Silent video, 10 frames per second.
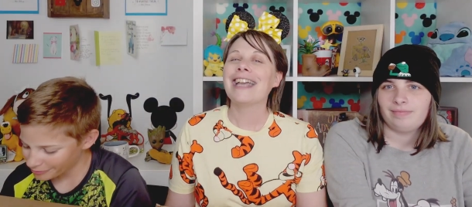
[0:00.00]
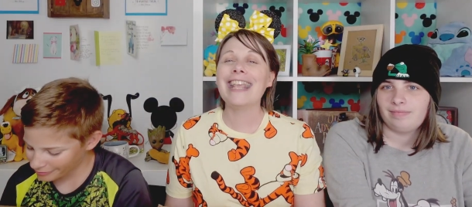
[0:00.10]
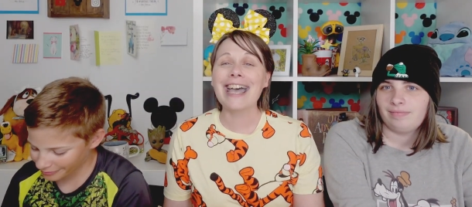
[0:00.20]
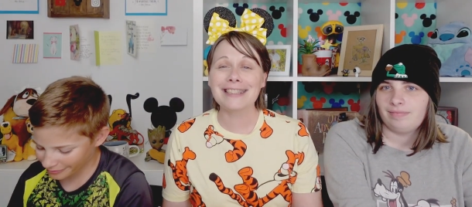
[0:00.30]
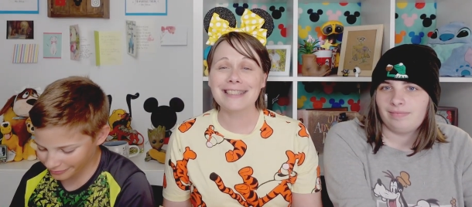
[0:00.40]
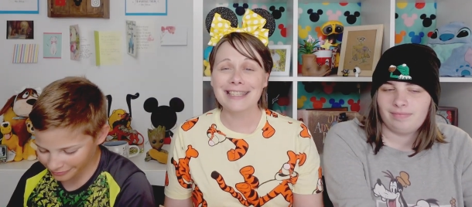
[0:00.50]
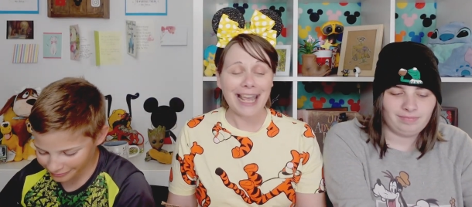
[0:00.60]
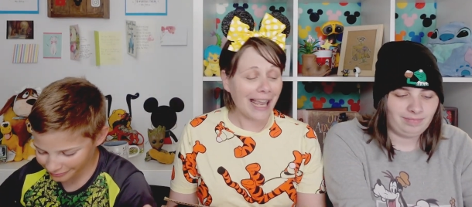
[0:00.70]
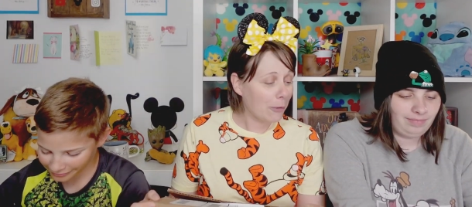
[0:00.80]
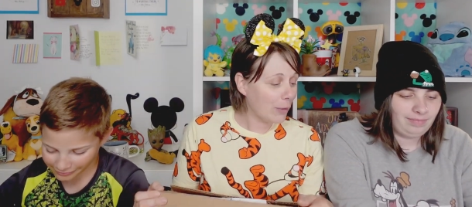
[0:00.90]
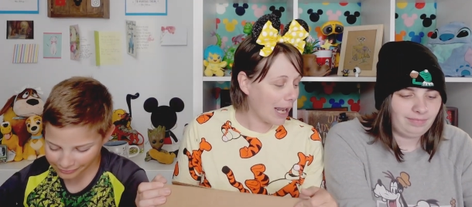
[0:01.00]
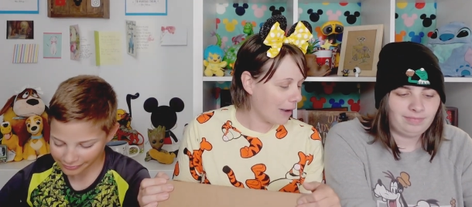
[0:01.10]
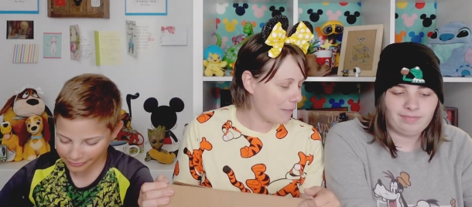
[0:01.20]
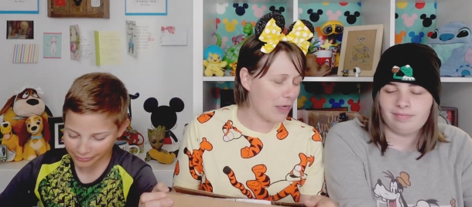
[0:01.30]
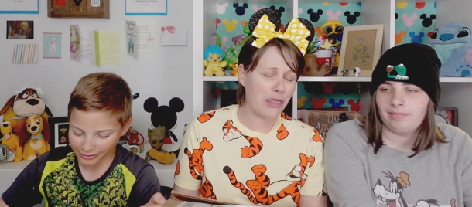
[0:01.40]
Speaker 1: Yes, today we
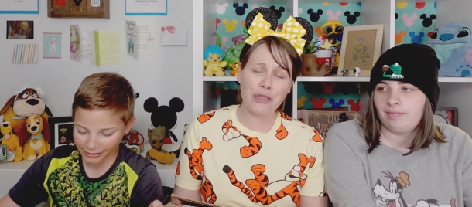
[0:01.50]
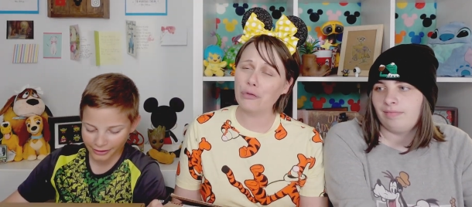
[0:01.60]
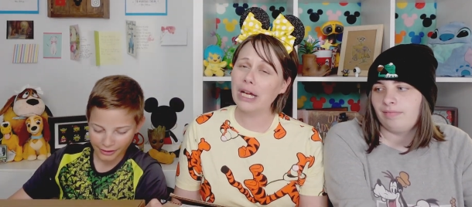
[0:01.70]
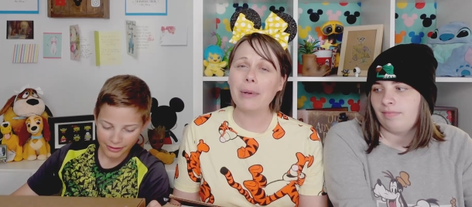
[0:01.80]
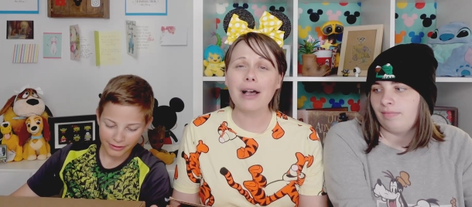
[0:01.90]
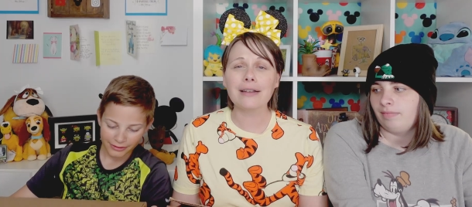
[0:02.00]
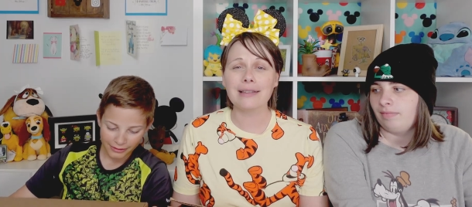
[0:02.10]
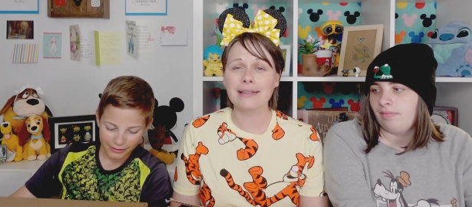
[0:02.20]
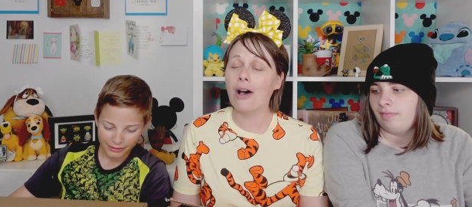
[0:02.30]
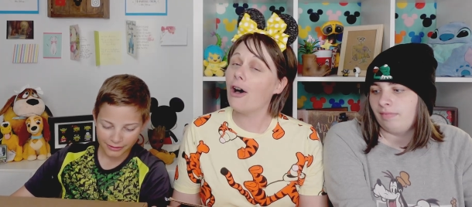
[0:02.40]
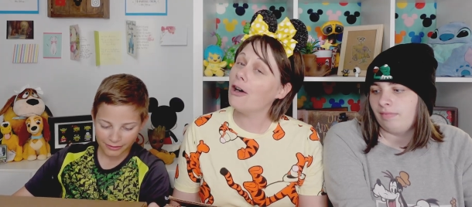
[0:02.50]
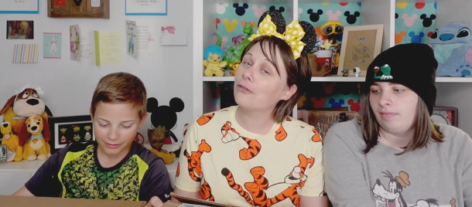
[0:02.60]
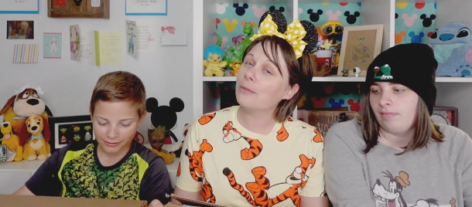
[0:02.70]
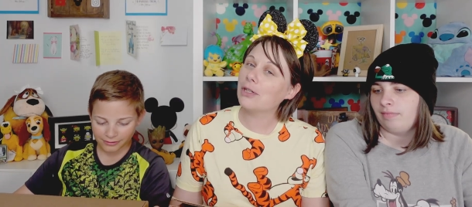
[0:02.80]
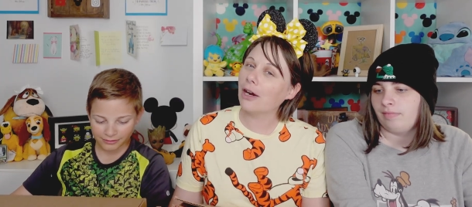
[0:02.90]
have three boxes, all
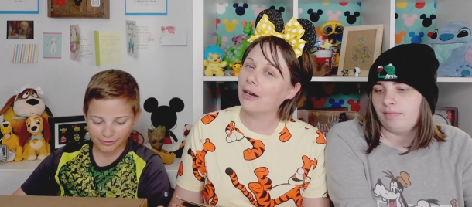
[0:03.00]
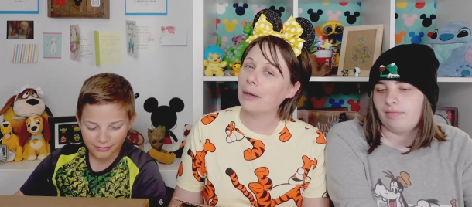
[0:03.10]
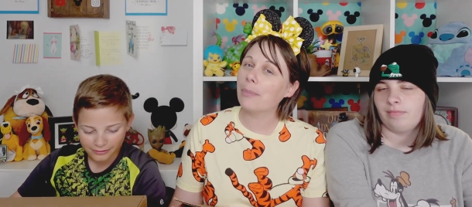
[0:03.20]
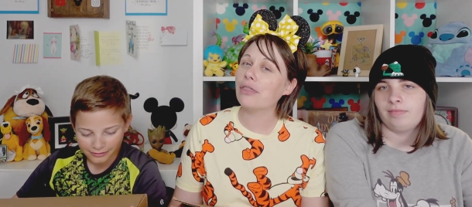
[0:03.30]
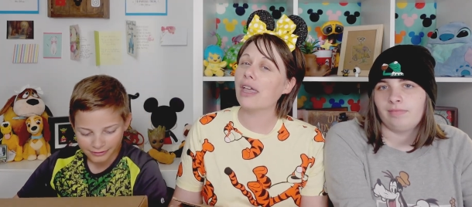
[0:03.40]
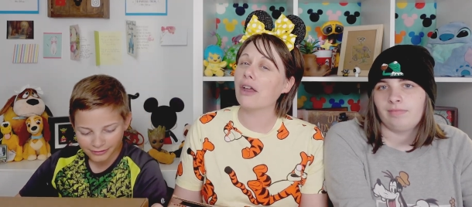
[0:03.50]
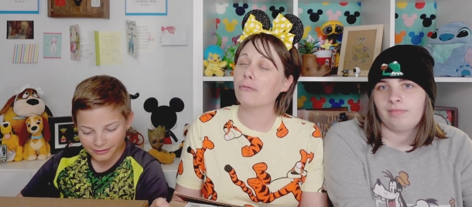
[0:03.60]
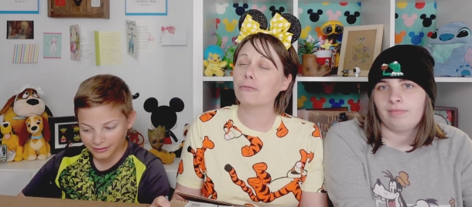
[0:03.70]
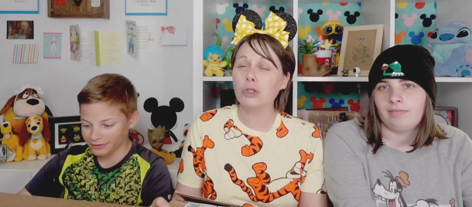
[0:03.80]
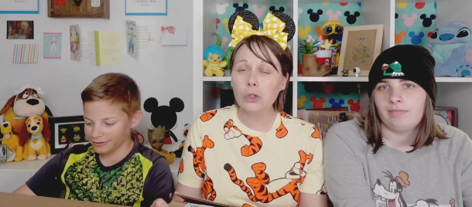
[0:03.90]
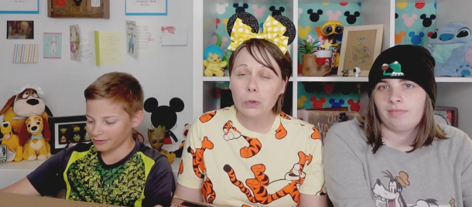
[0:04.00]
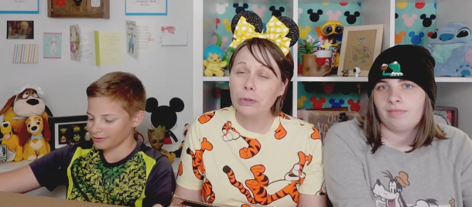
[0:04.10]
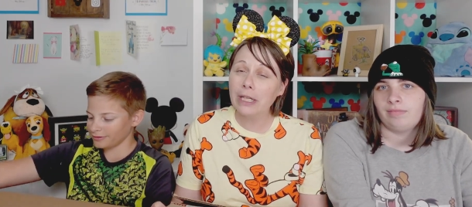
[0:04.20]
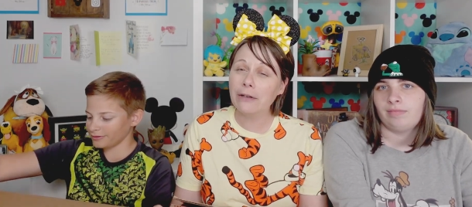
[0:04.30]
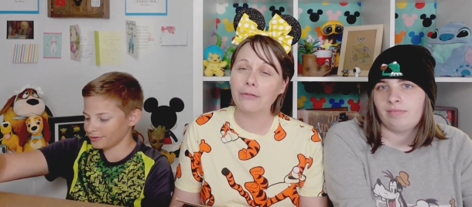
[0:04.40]
from Target, but they are
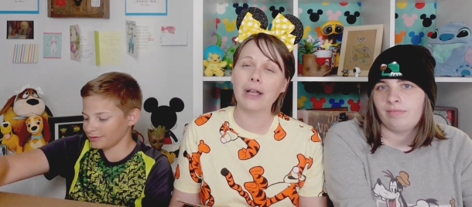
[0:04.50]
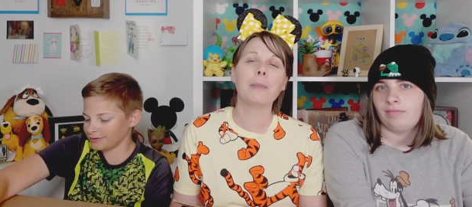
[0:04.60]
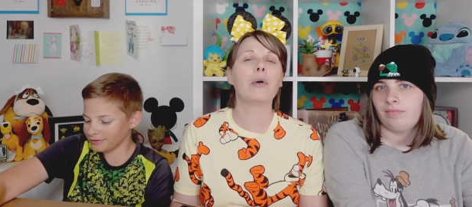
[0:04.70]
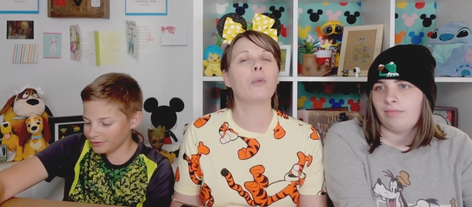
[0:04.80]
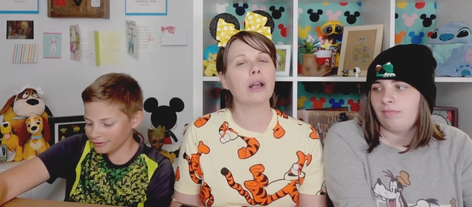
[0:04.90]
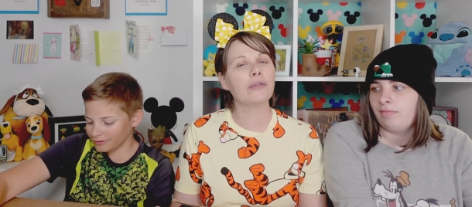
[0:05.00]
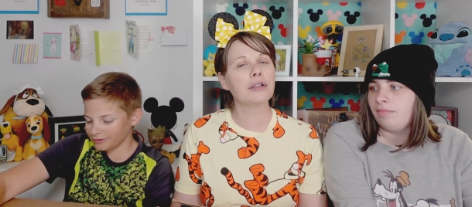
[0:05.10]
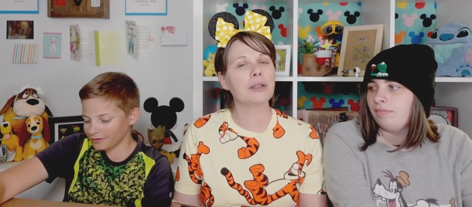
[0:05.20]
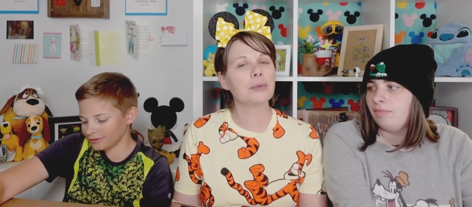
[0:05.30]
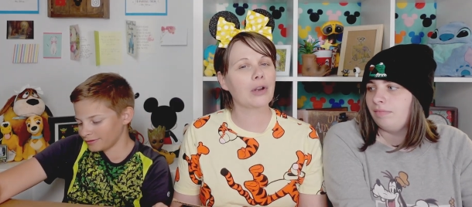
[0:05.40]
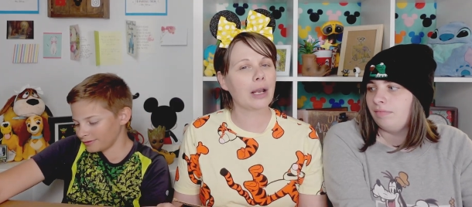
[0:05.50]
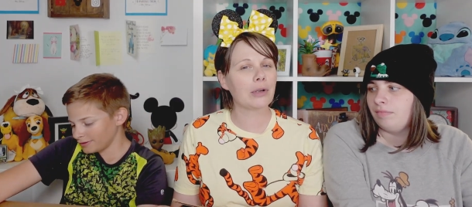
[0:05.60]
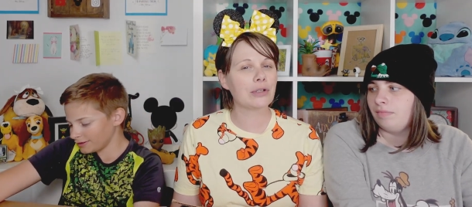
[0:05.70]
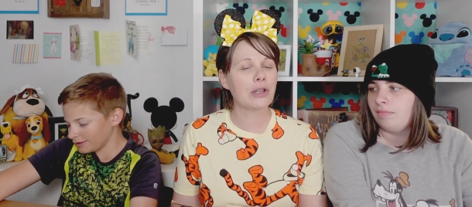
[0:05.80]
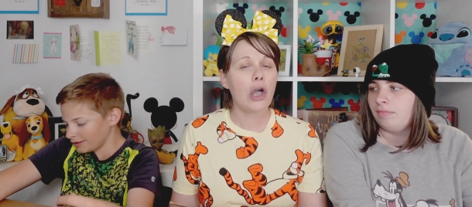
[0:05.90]
truly from one of our
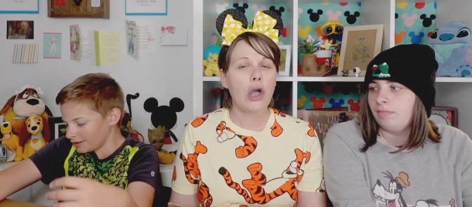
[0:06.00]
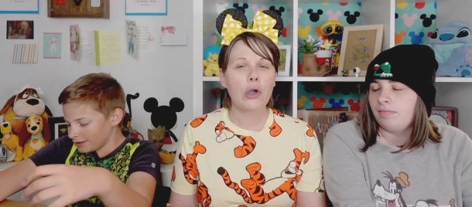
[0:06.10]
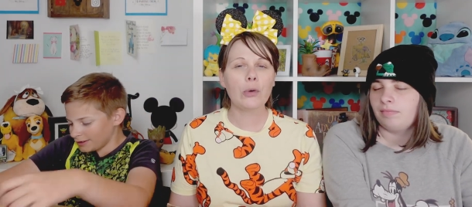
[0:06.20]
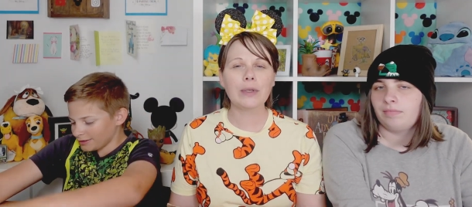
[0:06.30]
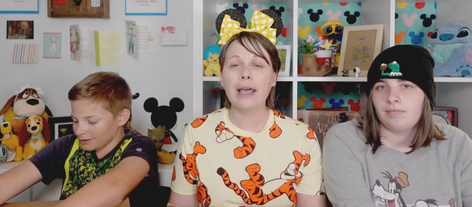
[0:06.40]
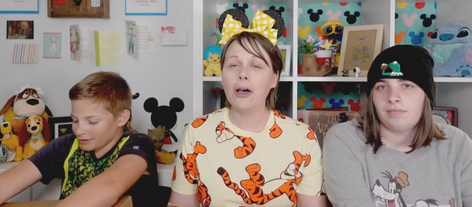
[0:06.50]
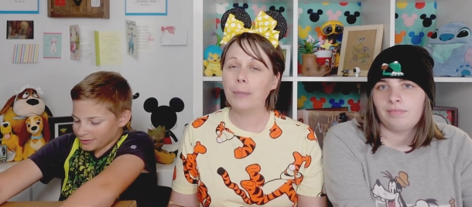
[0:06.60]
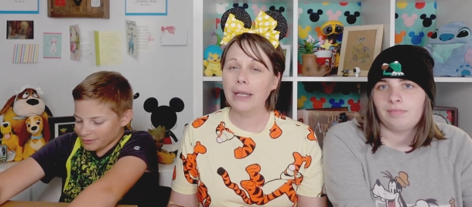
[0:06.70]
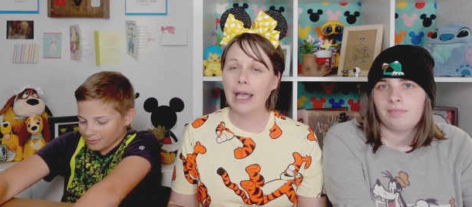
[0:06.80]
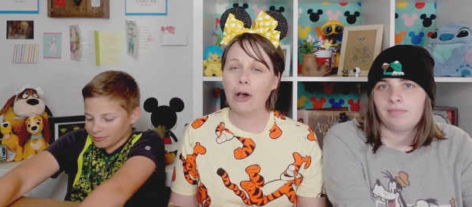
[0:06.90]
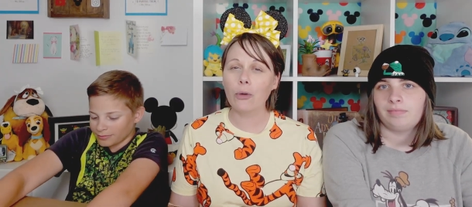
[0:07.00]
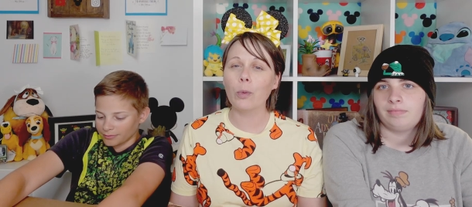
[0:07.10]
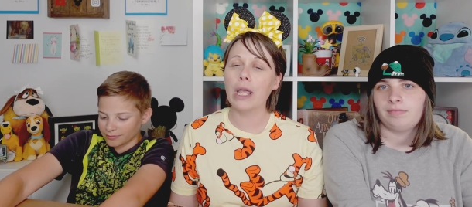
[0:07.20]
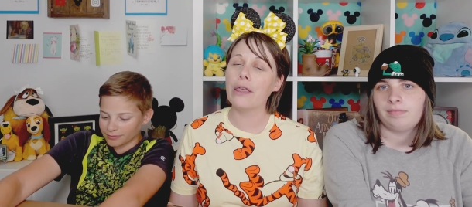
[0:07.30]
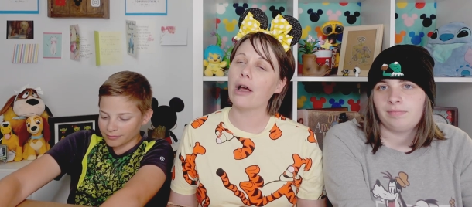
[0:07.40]
subscribers who is helping out
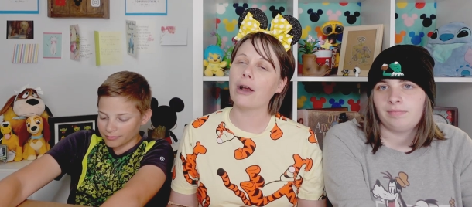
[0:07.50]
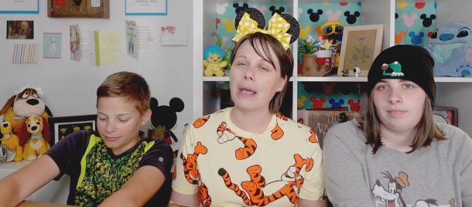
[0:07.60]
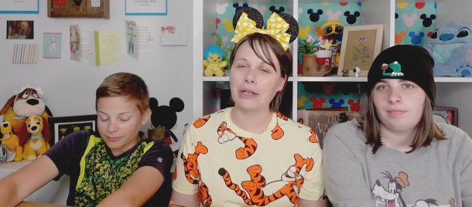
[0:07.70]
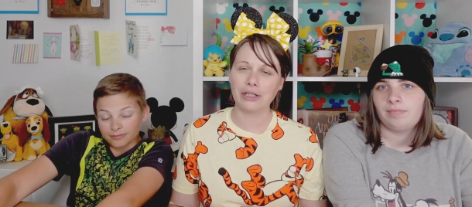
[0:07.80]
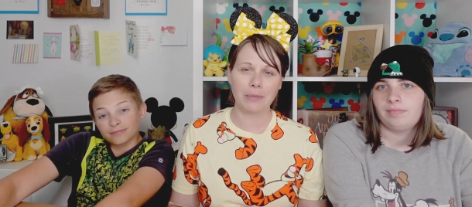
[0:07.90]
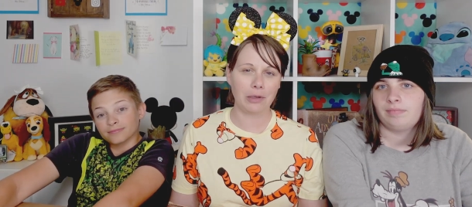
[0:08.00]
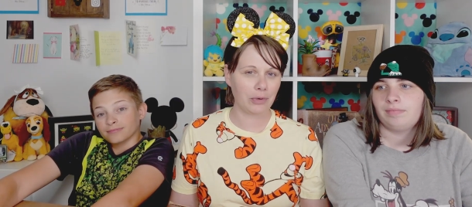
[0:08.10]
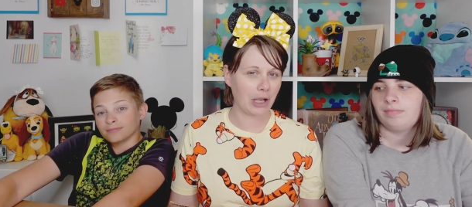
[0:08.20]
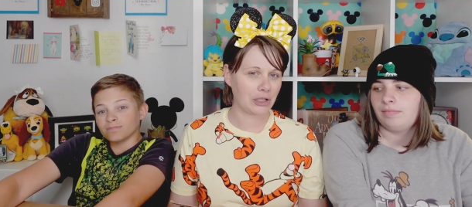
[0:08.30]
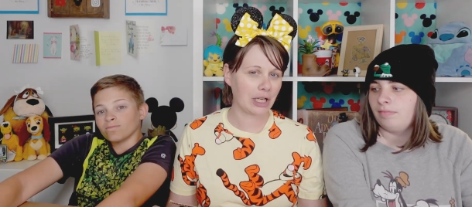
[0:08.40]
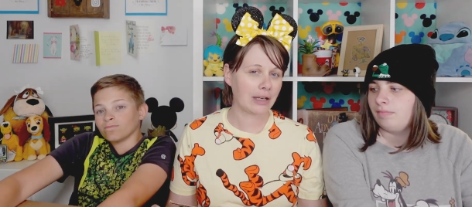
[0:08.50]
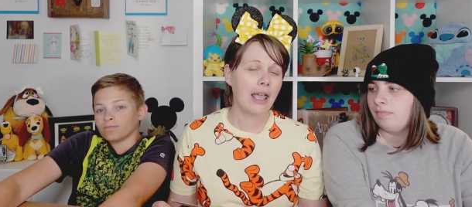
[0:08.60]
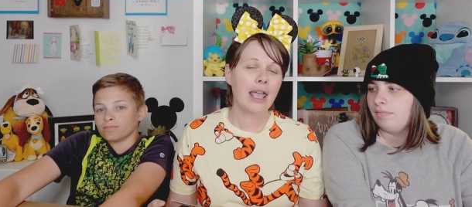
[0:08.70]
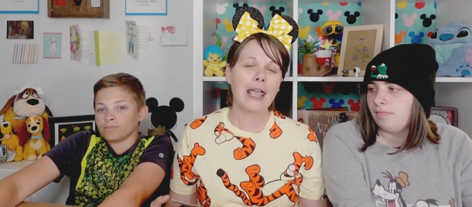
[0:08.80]
with our Magic Mail project.